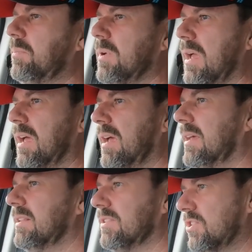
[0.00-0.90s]

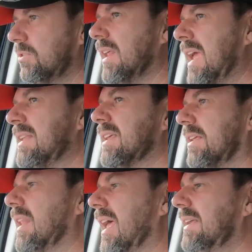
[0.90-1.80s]
There's 2 lanes
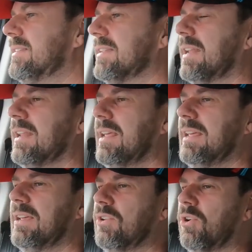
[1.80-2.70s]
at lights, and
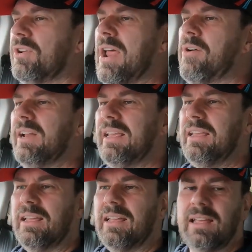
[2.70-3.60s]

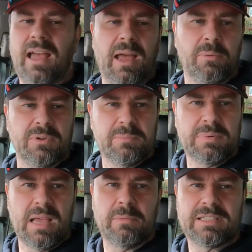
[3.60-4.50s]
ordinarily I would
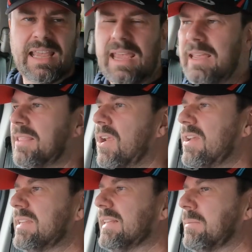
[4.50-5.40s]
be able to get in there
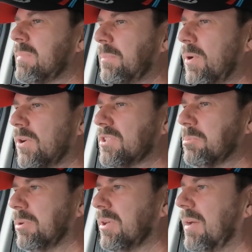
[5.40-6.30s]
easily in my
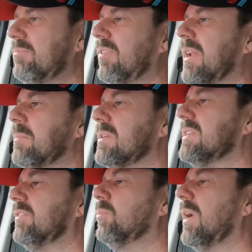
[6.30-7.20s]
Boxster, but I'm finding
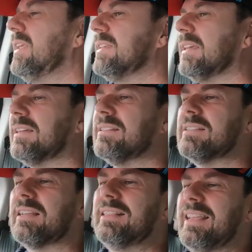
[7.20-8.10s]
myself waiting because
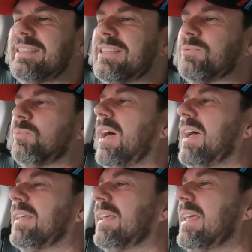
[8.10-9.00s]
this is
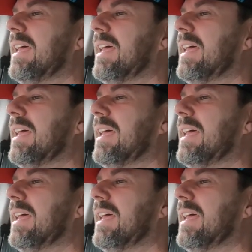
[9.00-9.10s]
wide.